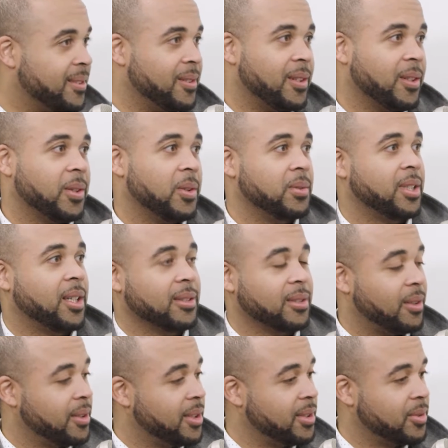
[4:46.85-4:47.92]
I'll go and talk to
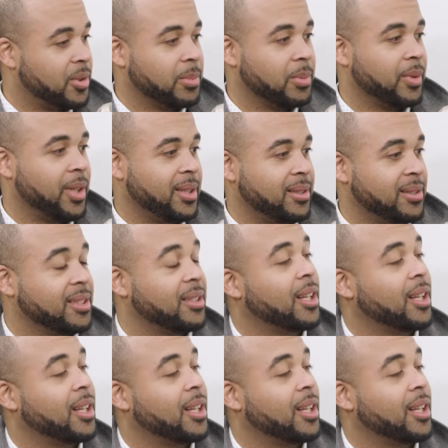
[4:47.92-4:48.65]
all these corporations.